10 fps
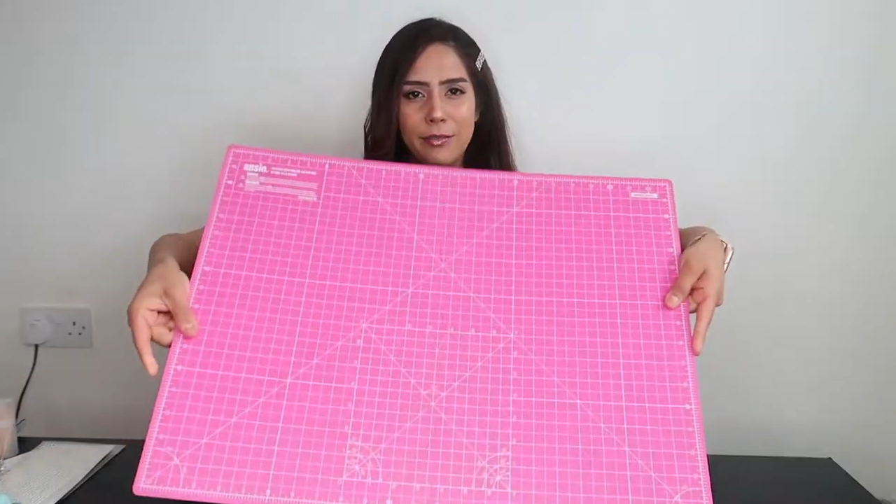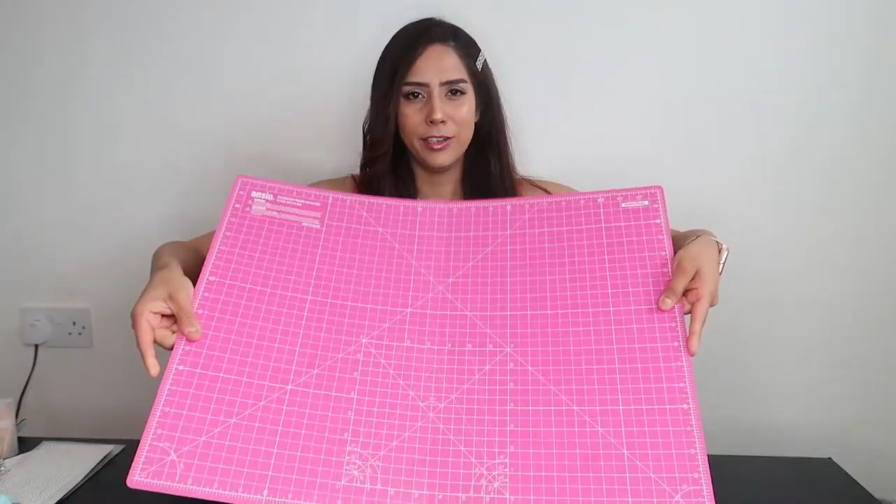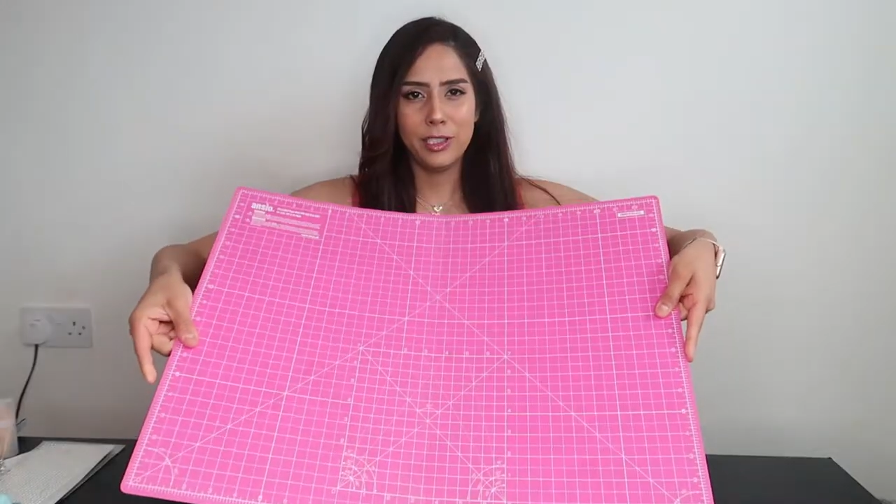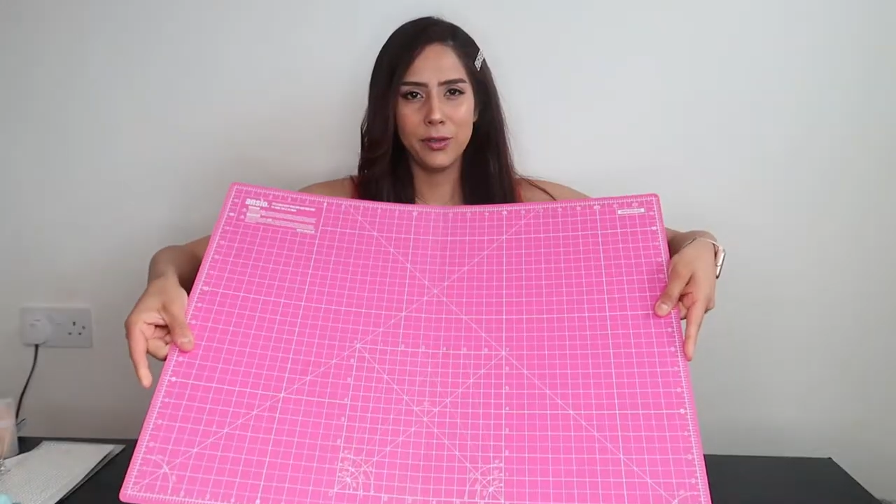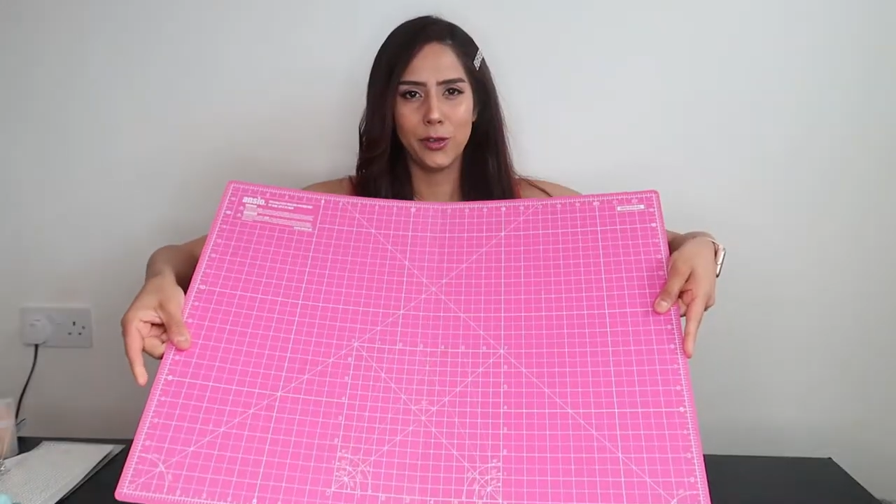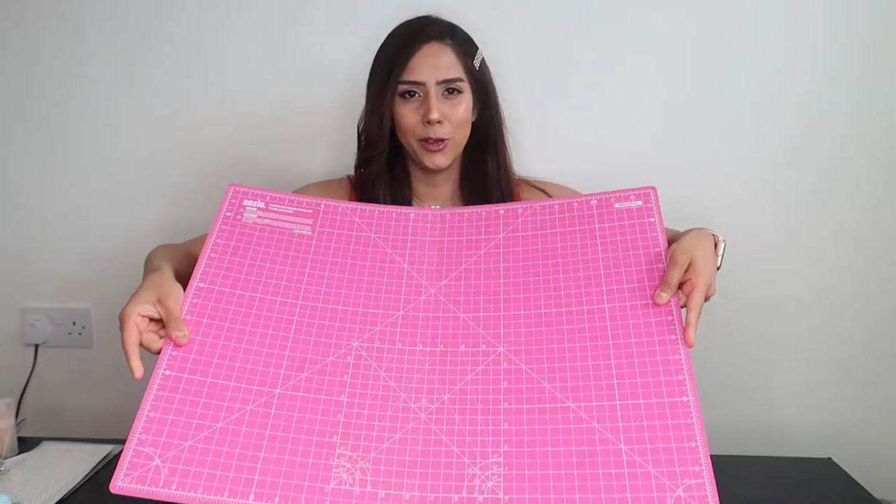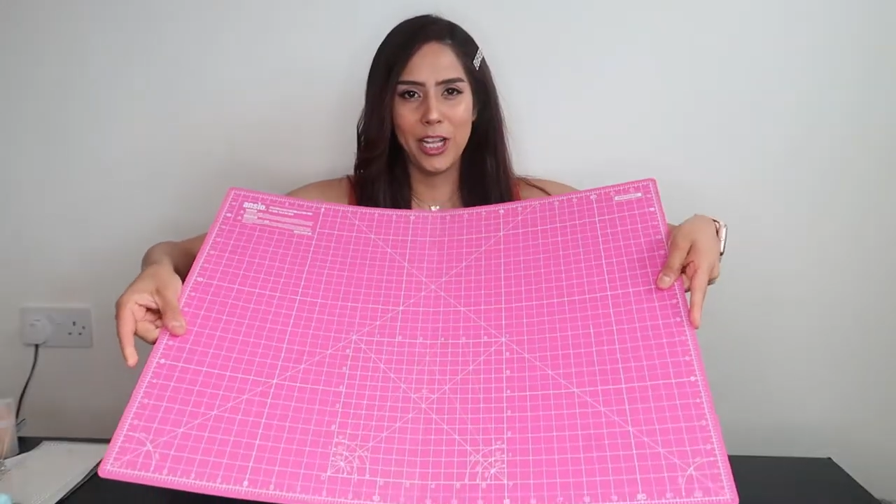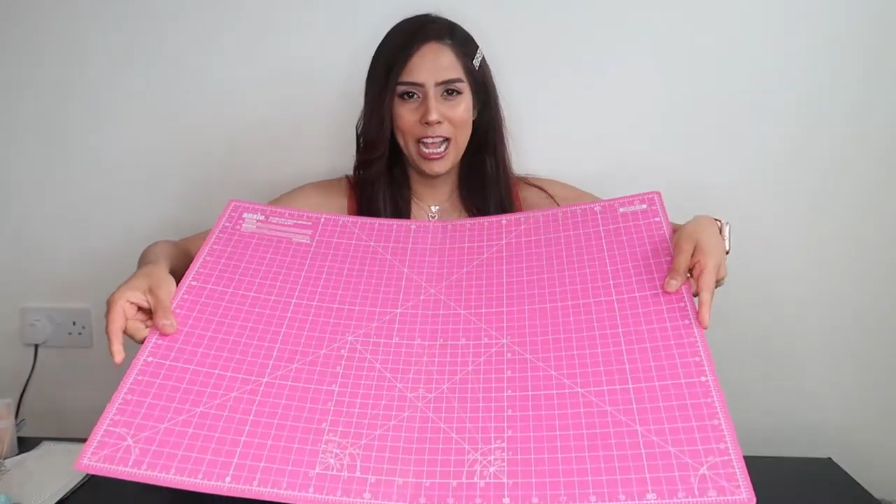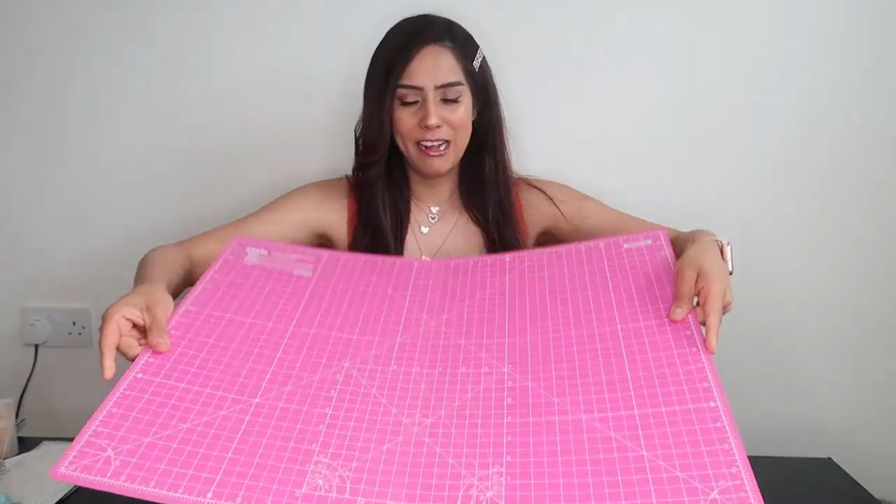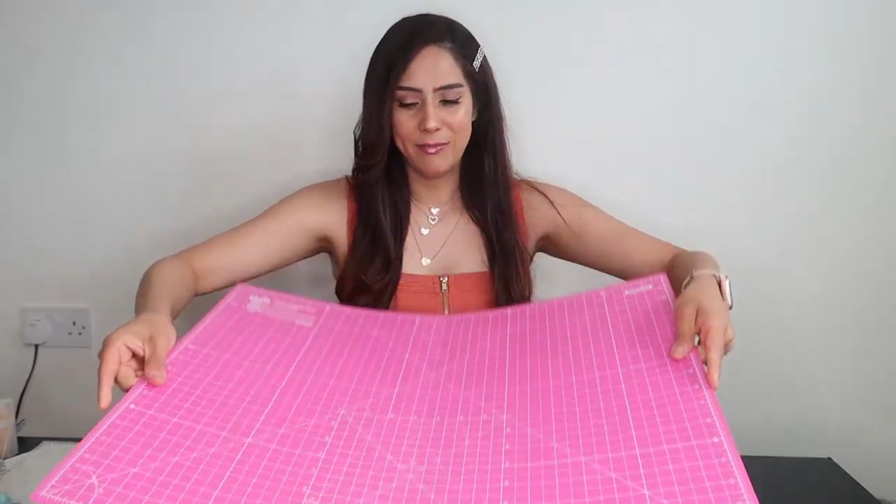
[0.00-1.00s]
First of all,
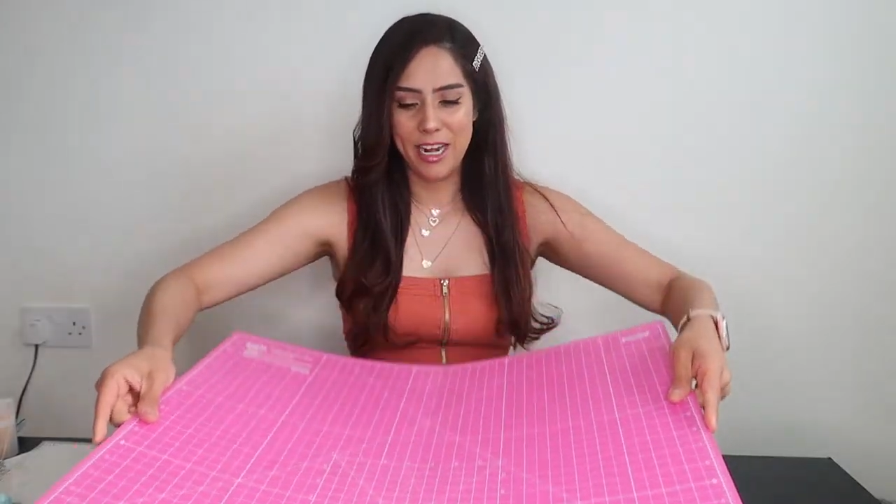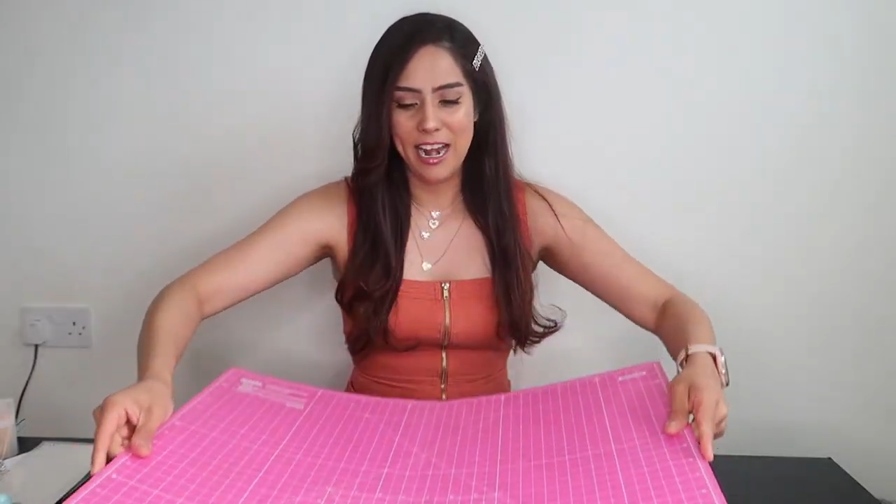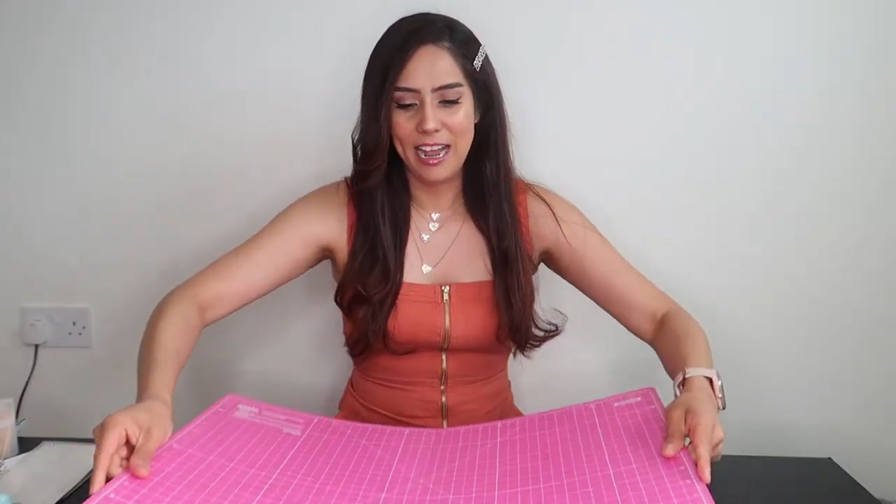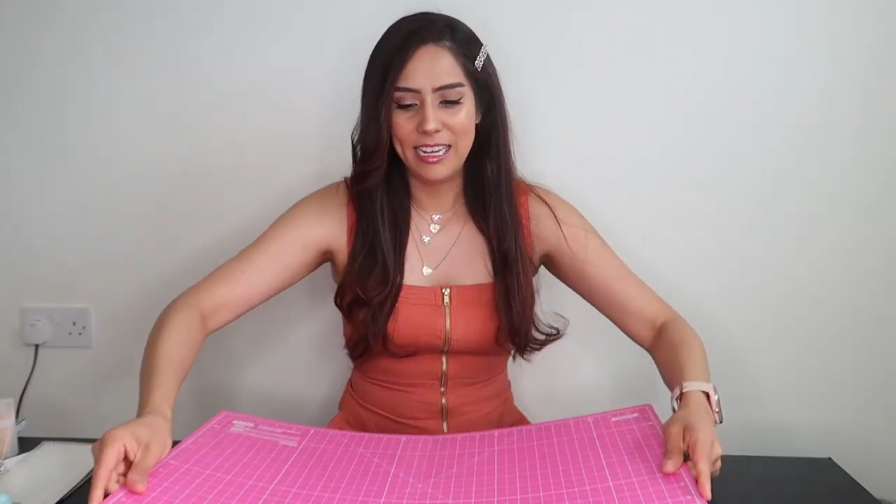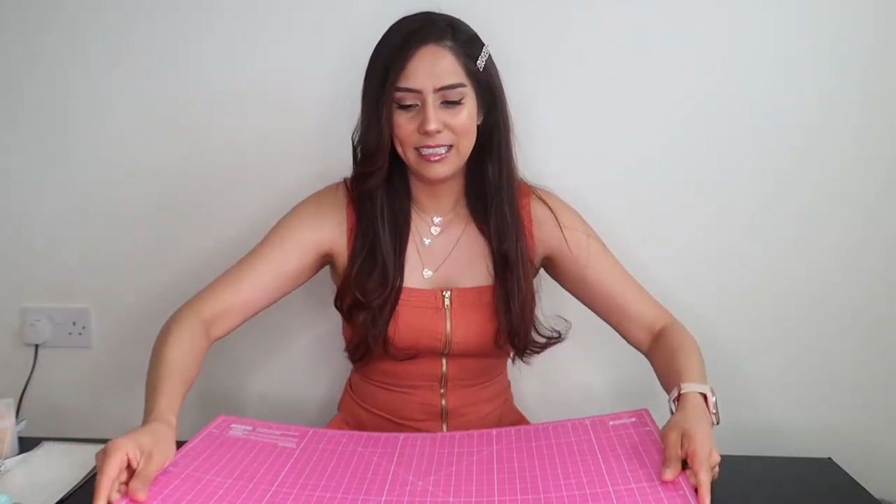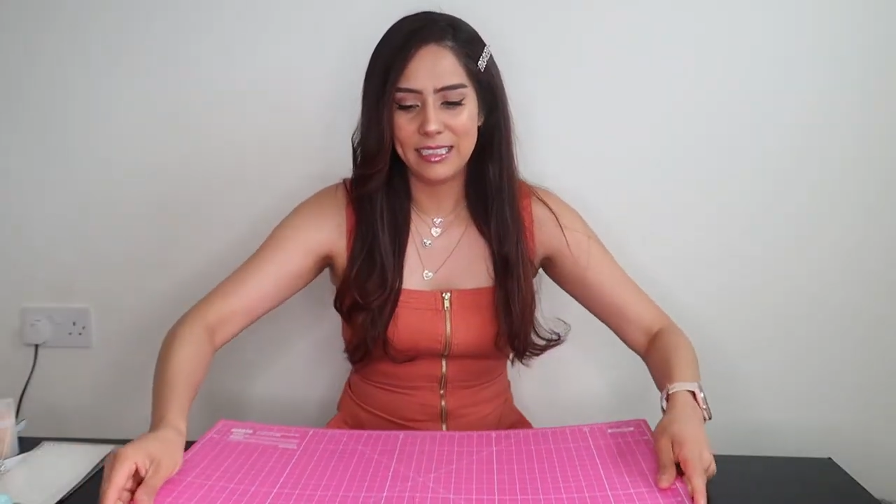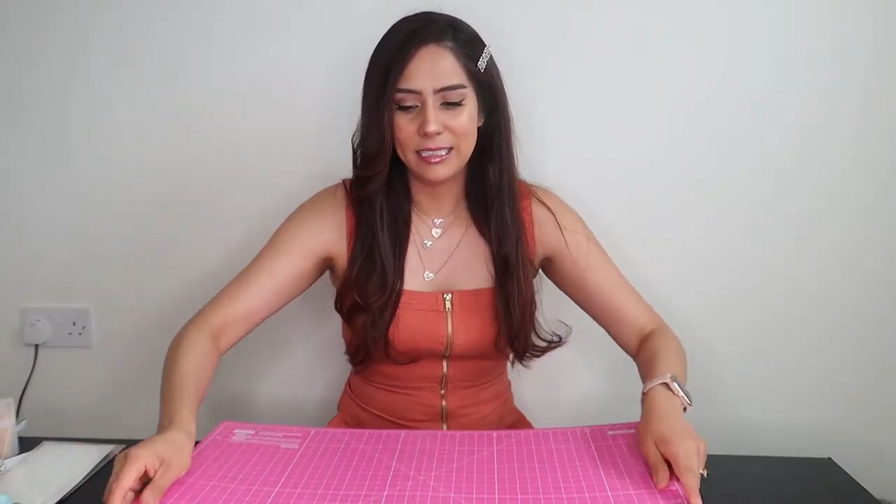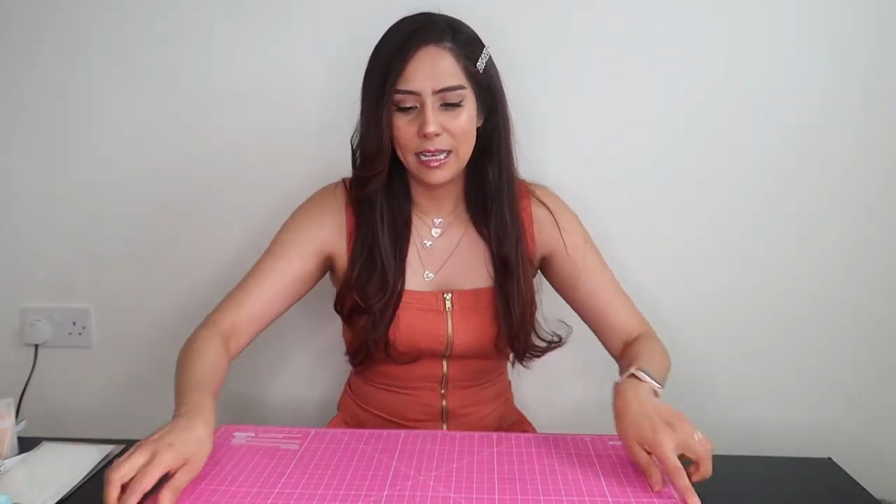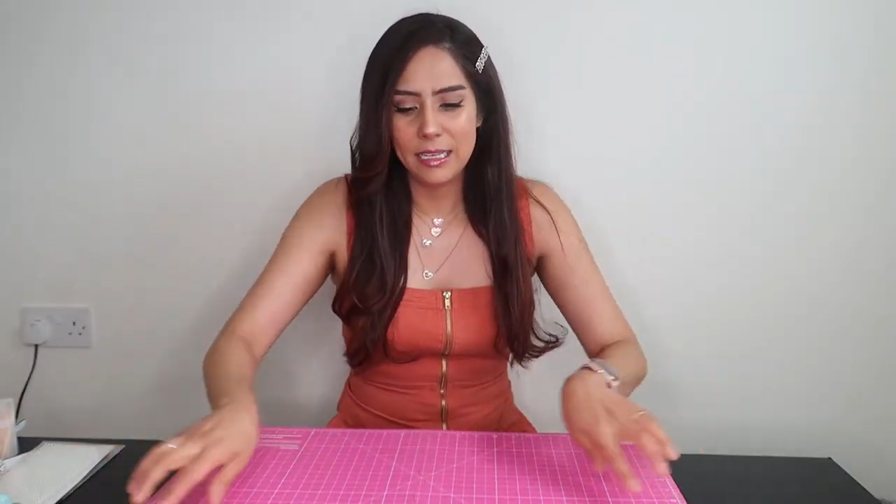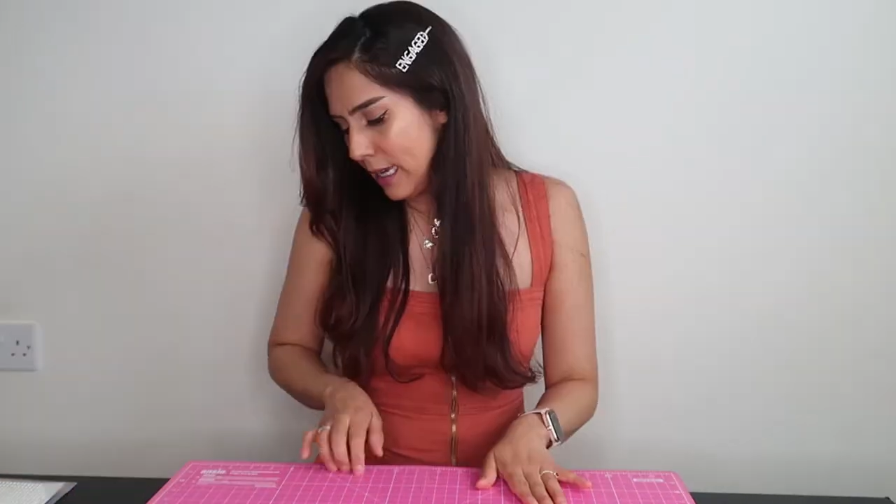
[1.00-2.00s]
I have my nice